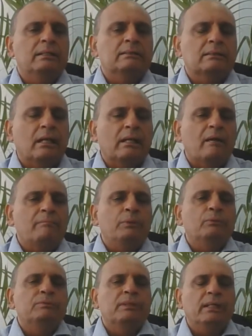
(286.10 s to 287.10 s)
run up,
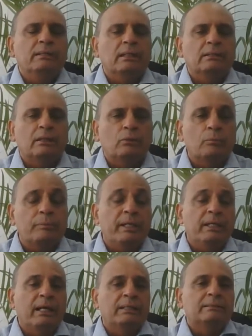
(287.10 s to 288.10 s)
you've seen that the
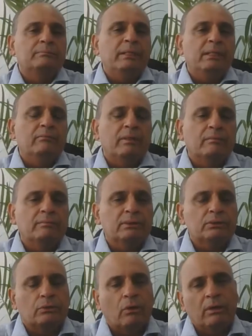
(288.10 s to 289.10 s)
rupee has been one of the
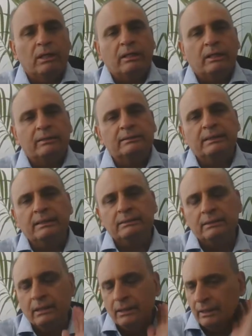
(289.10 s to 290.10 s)
stronger currencies,